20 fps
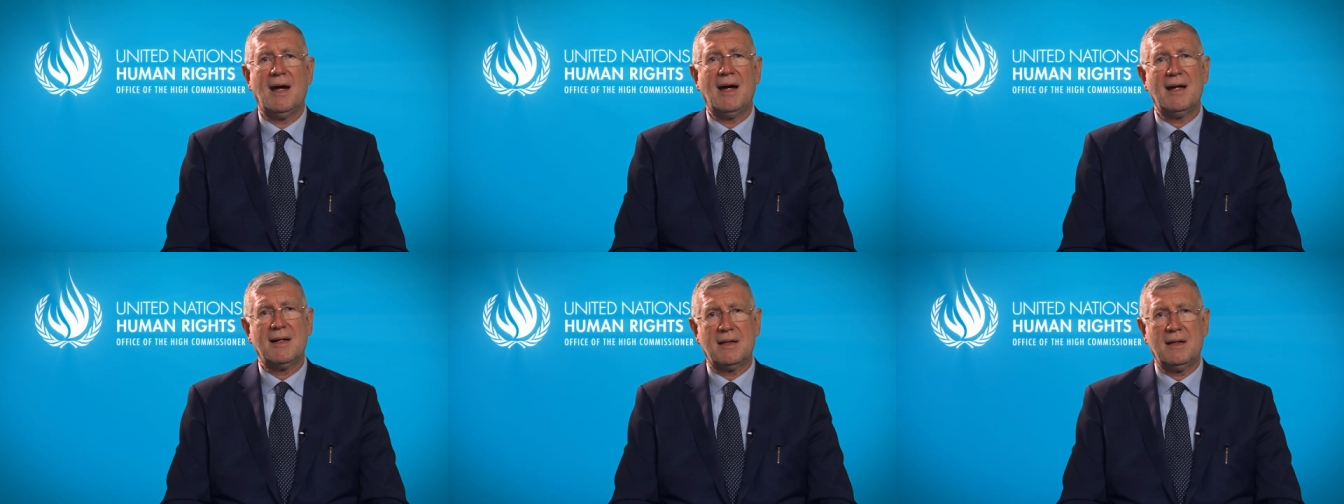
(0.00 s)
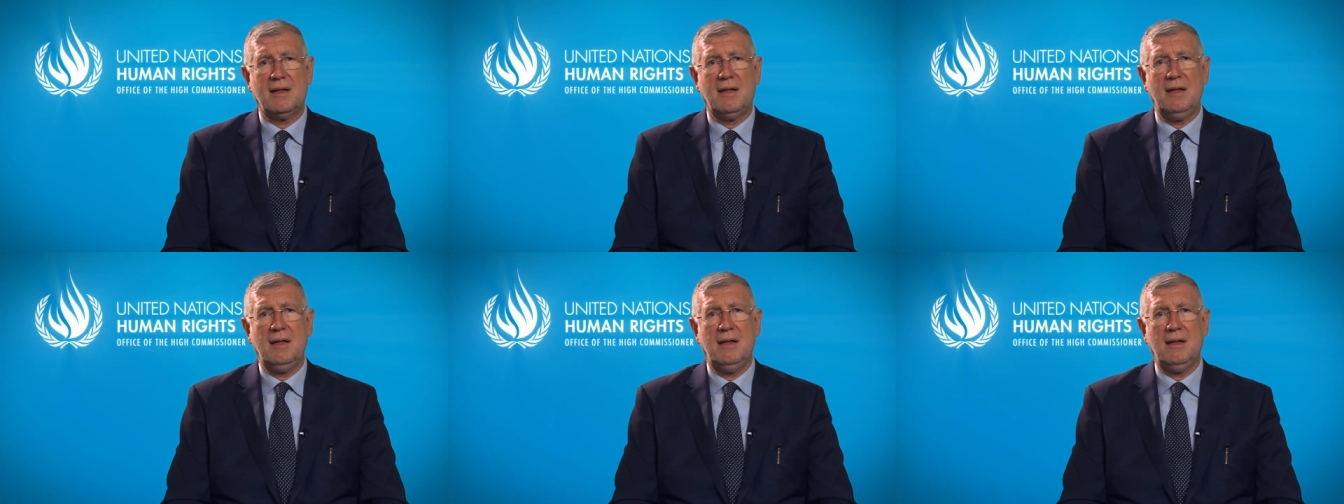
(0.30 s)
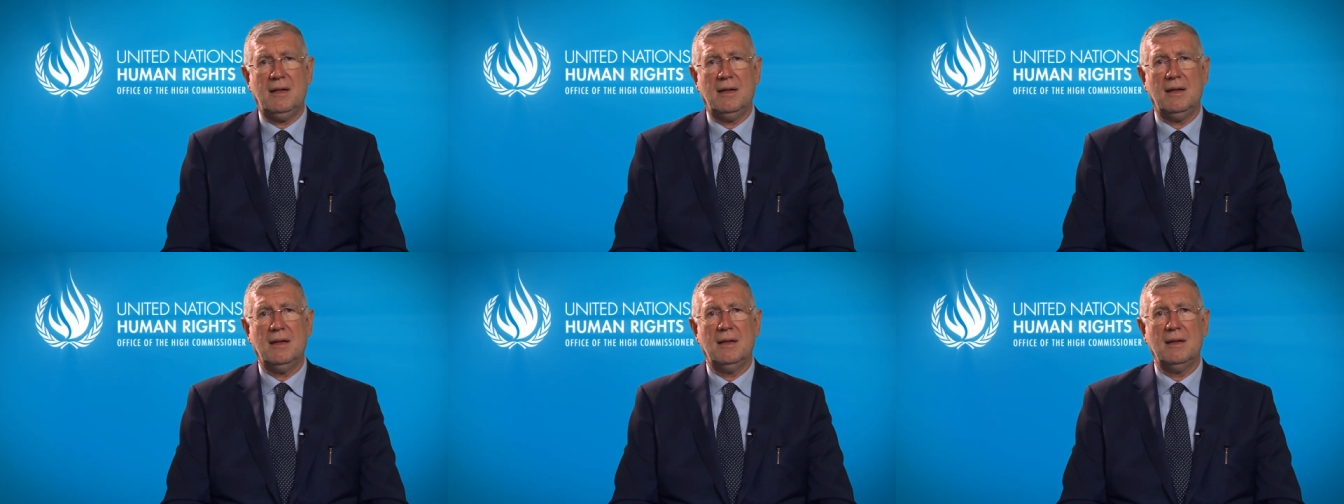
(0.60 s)
are
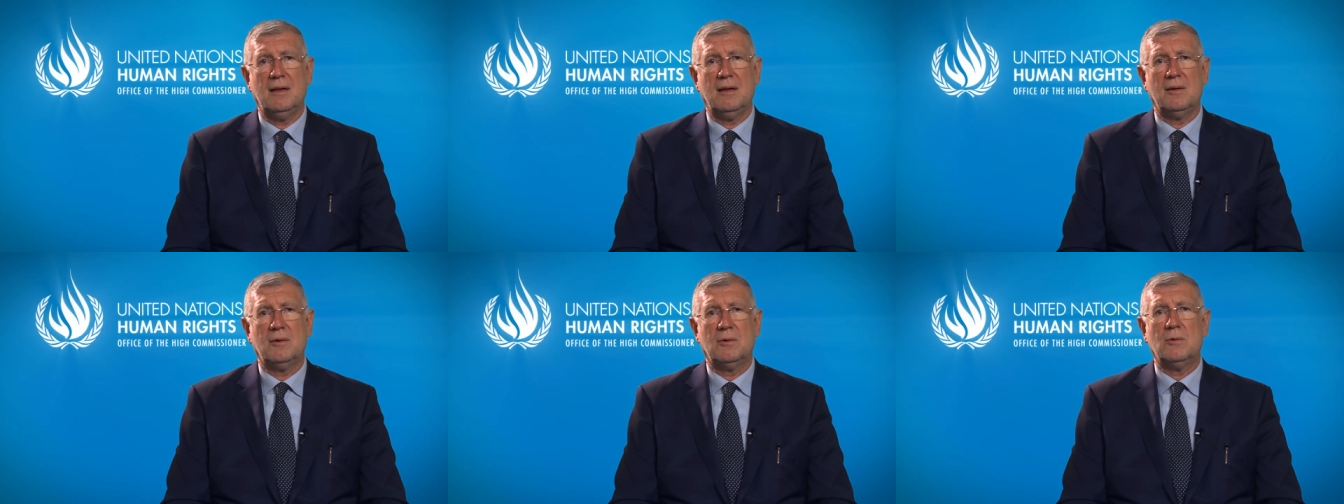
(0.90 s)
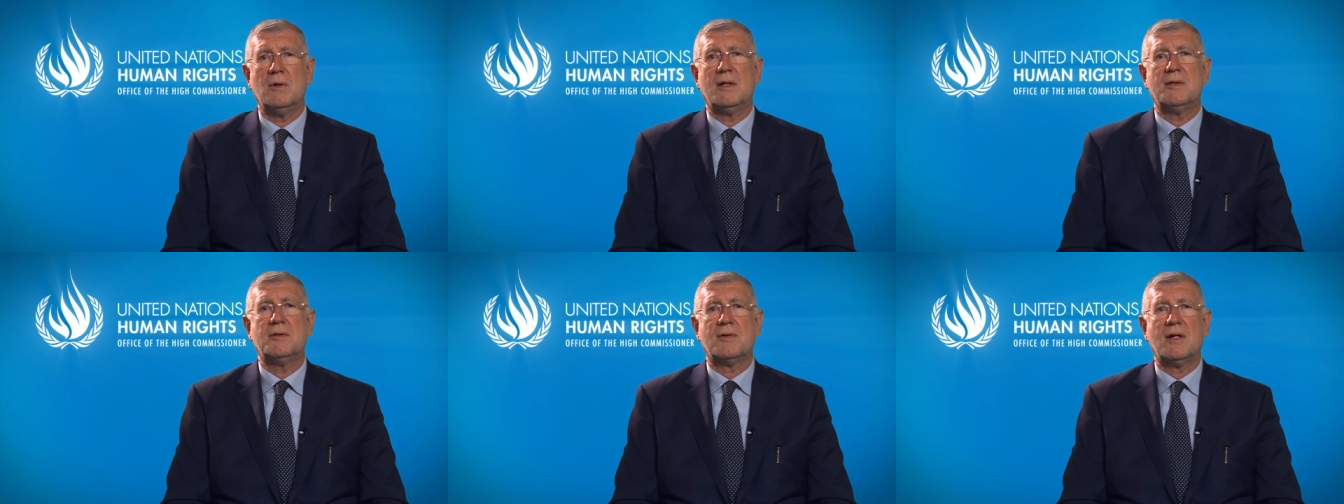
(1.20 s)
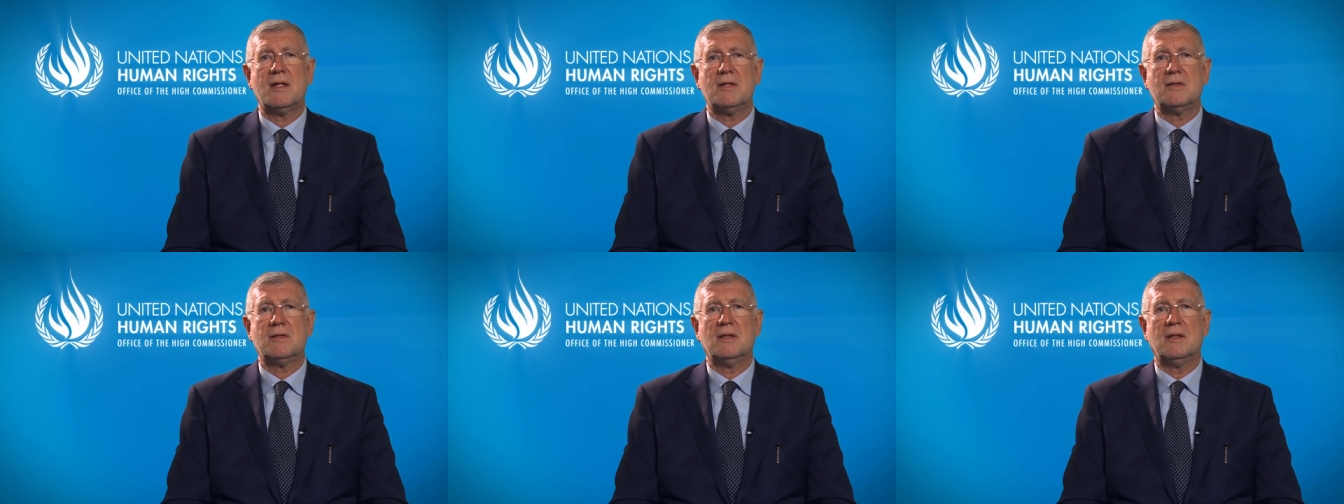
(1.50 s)
key to
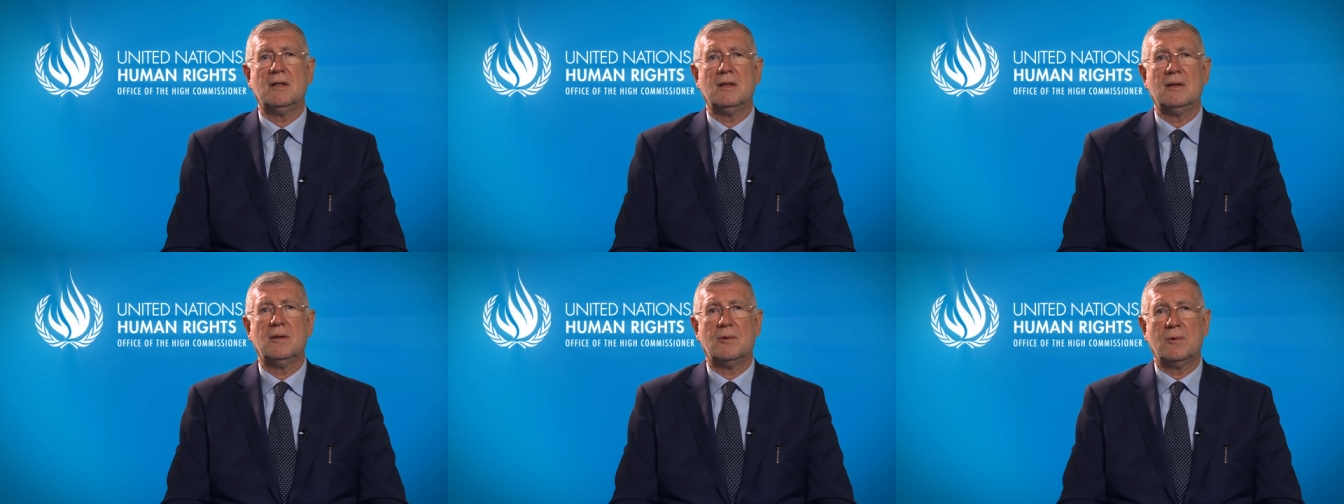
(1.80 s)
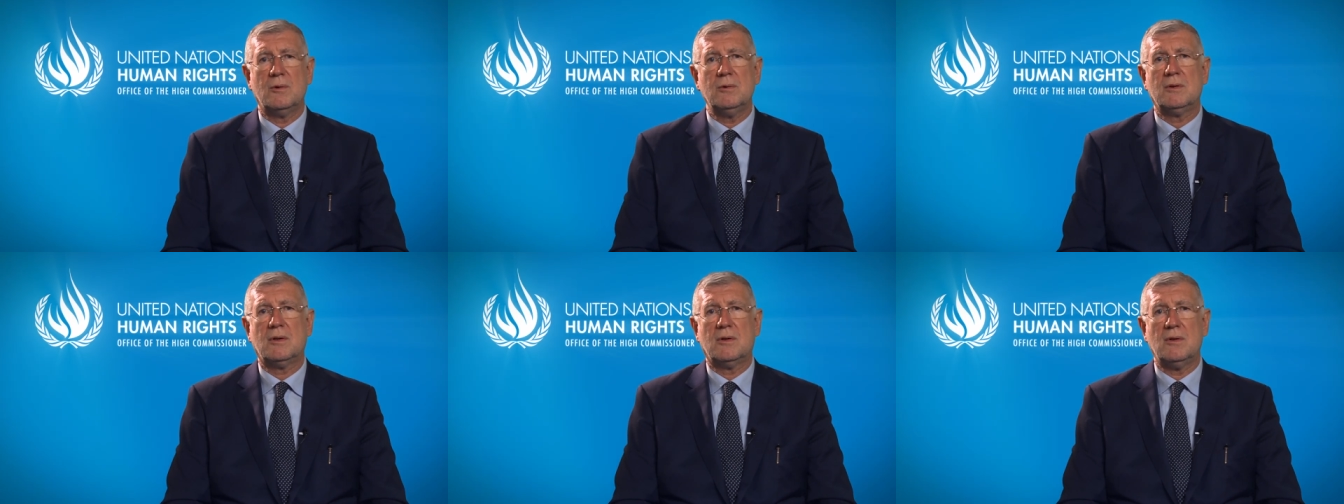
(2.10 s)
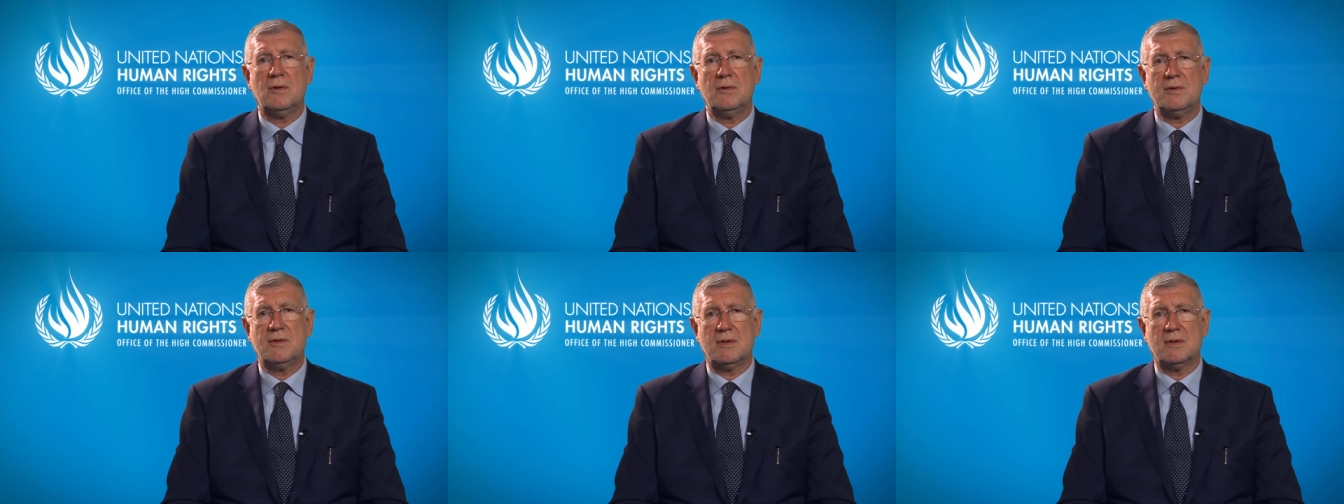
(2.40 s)
addressing root
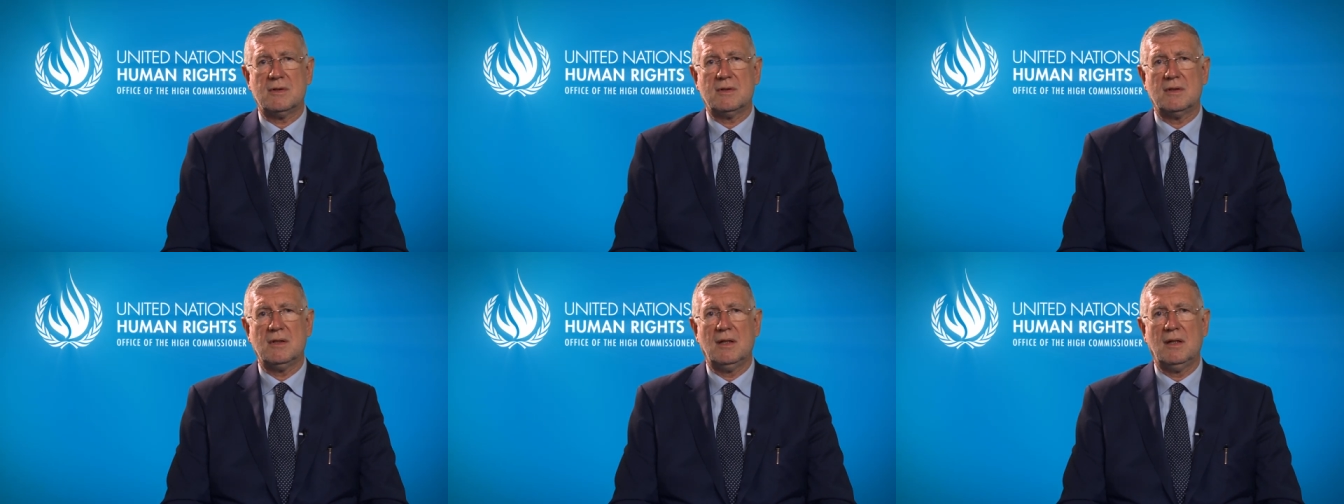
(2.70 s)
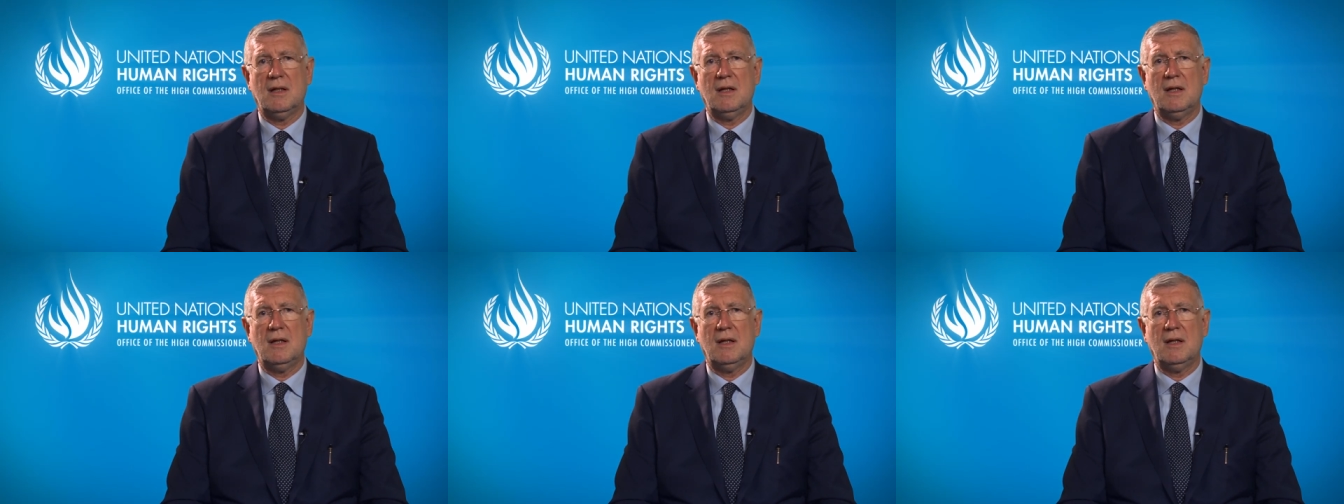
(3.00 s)
causes,